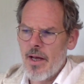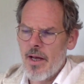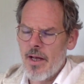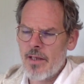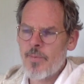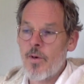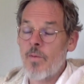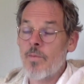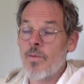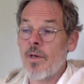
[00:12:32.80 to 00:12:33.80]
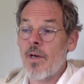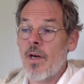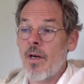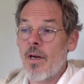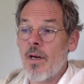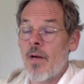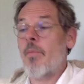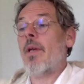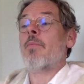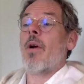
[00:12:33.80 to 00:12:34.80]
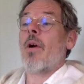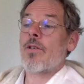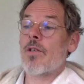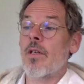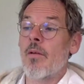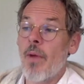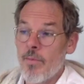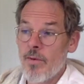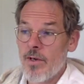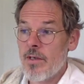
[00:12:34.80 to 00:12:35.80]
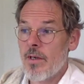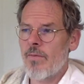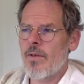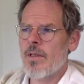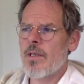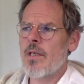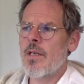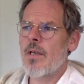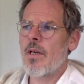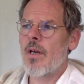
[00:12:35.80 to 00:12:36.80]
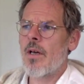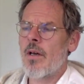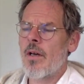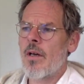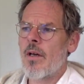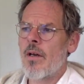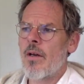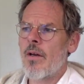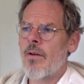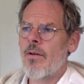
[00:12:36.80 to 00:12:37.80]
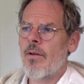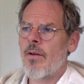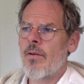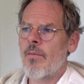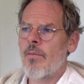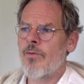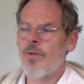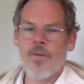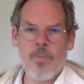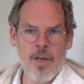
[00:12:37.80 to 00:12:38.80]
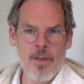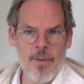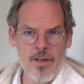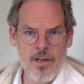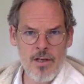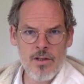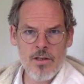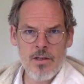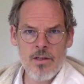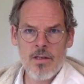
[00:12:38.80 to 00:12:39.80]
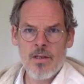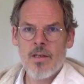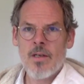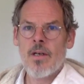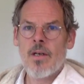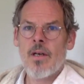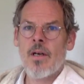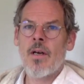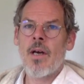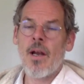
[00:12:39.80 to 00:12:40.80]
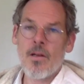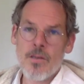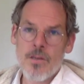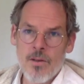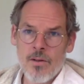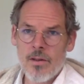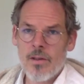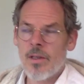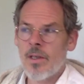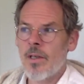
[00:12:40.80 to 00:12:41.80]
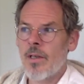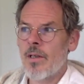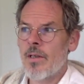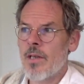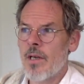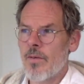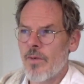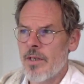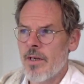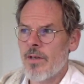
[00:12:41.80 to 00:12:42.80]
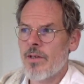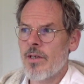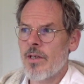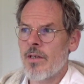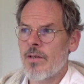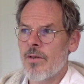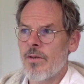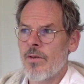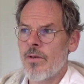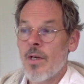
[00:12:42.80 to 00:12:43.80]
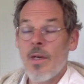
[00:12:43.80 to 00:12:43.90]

and these poems are, are, are, based partially on memory, obviously, uh, driven by imagination, uh, and also uh, there's a lot of research into